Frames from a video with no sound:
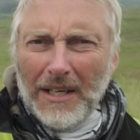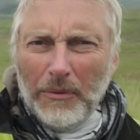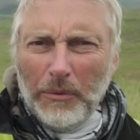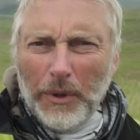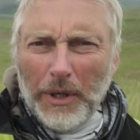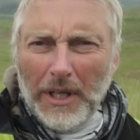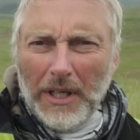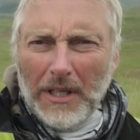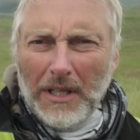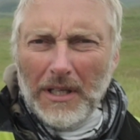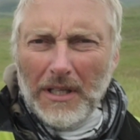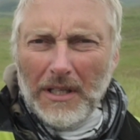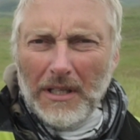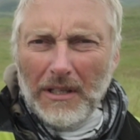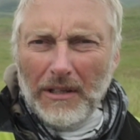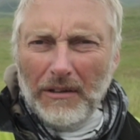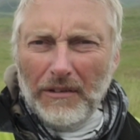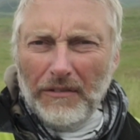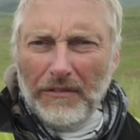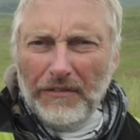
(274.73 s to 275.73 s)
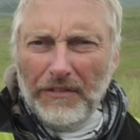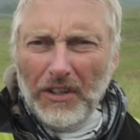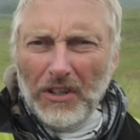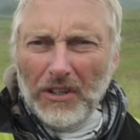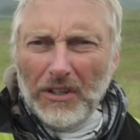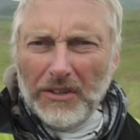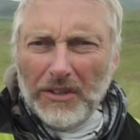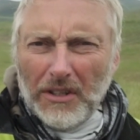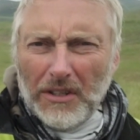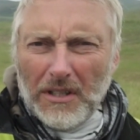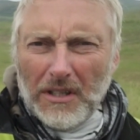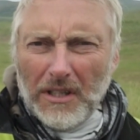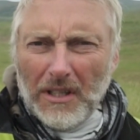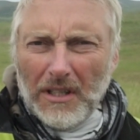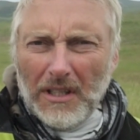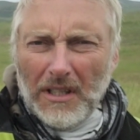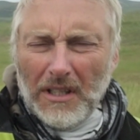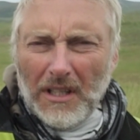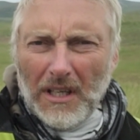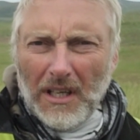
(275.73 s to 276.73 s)
We filled
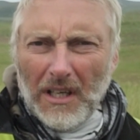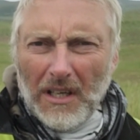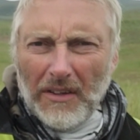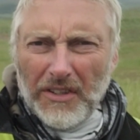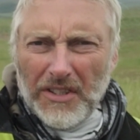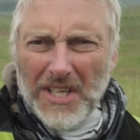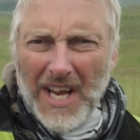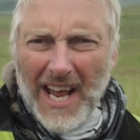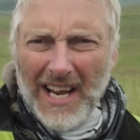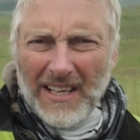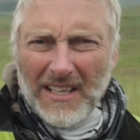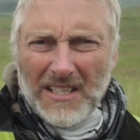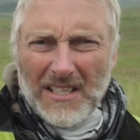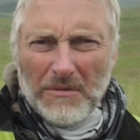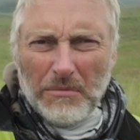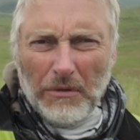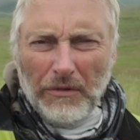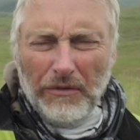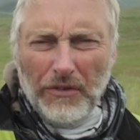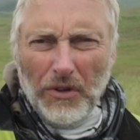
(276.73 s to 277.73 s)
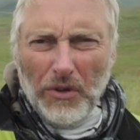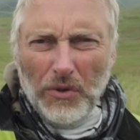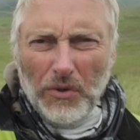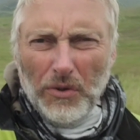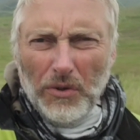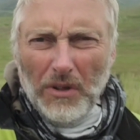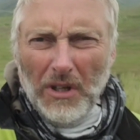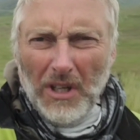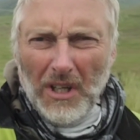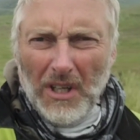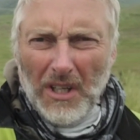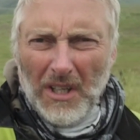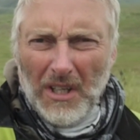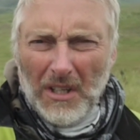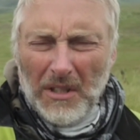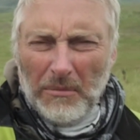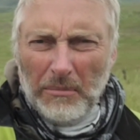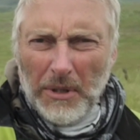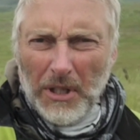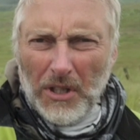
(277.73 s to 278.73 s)
the tanks with fuel
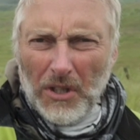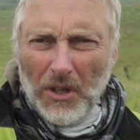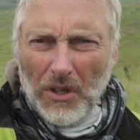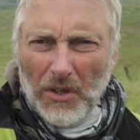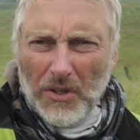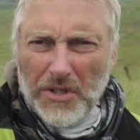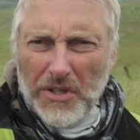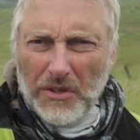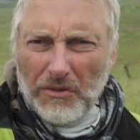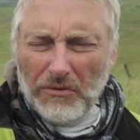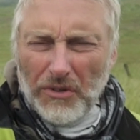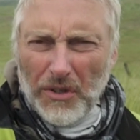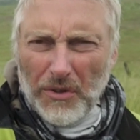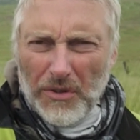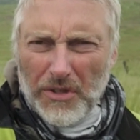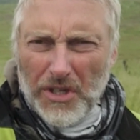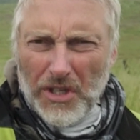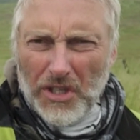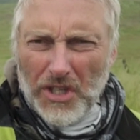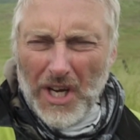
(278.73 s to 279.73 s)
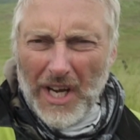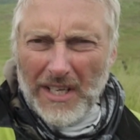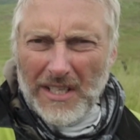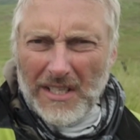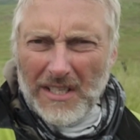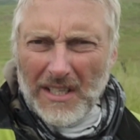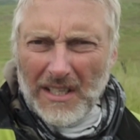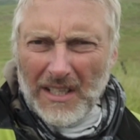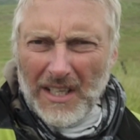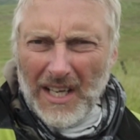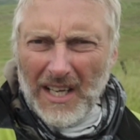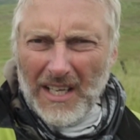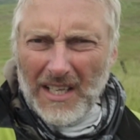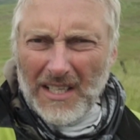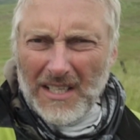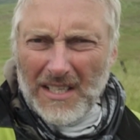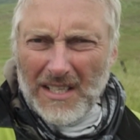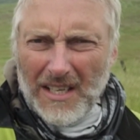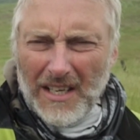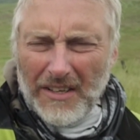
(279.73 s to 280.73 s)
because the route suggests that
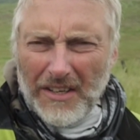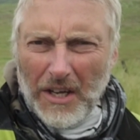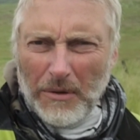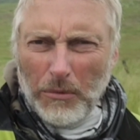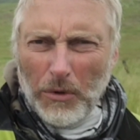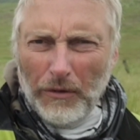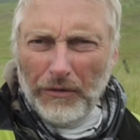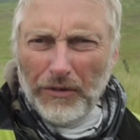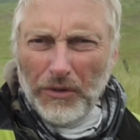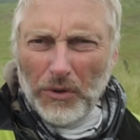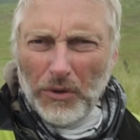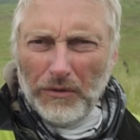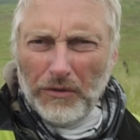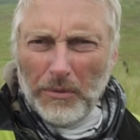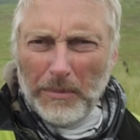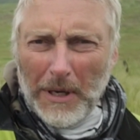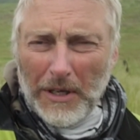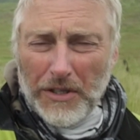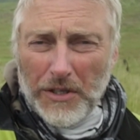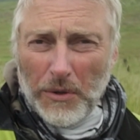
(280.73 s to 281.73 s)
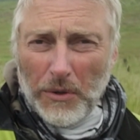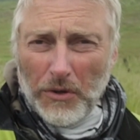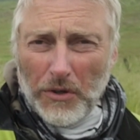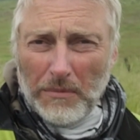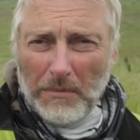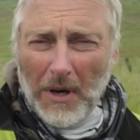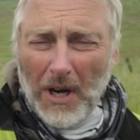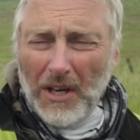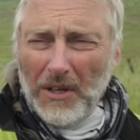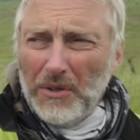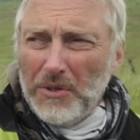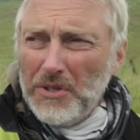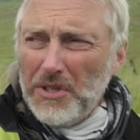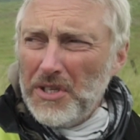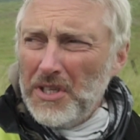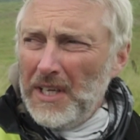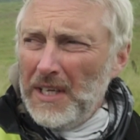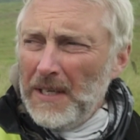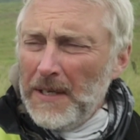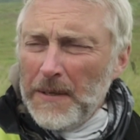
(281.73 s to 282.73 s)
there's no more fuel for about 200
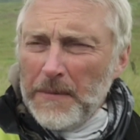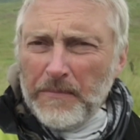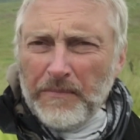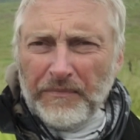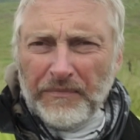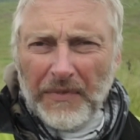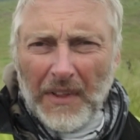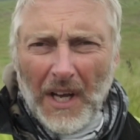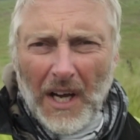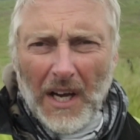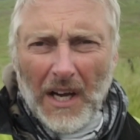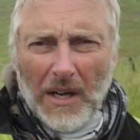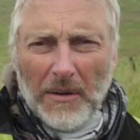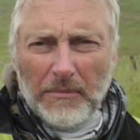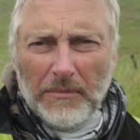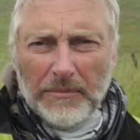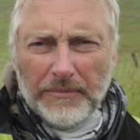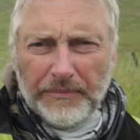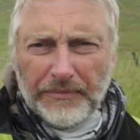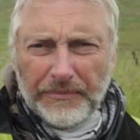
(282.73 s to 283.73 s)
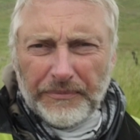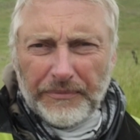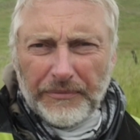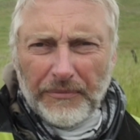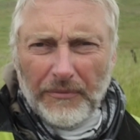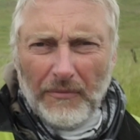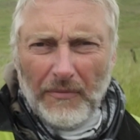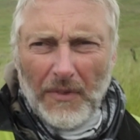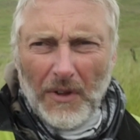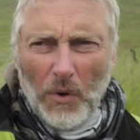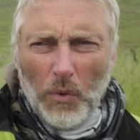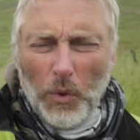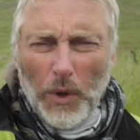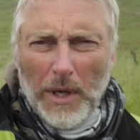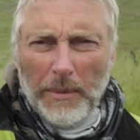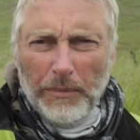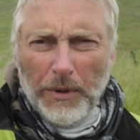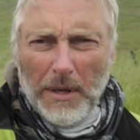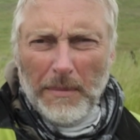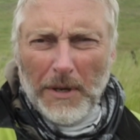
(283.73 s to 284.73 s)
miles.
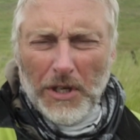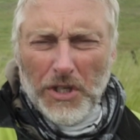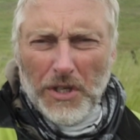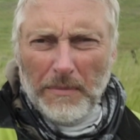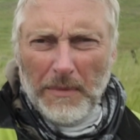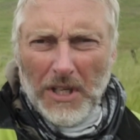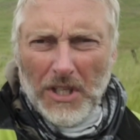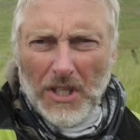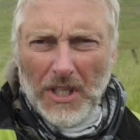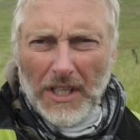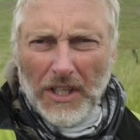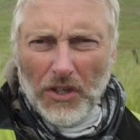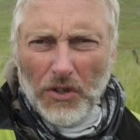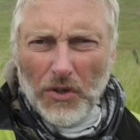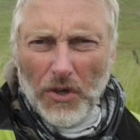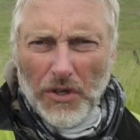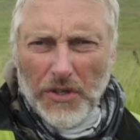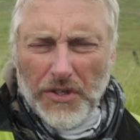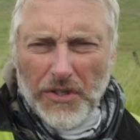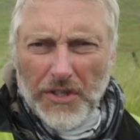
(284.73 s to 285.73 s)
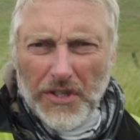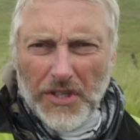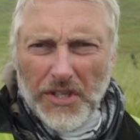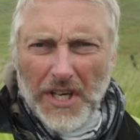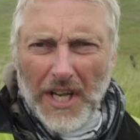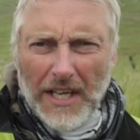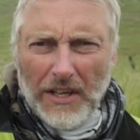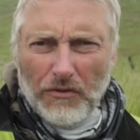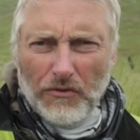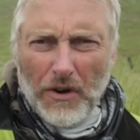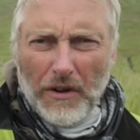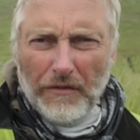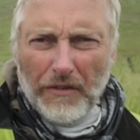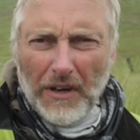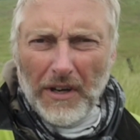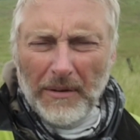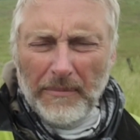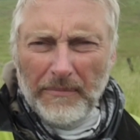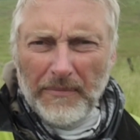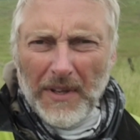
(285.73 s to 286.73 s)
We pretty much immediately crossed the Snake
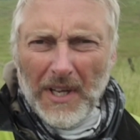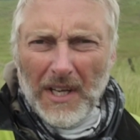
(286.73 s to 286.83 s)
River,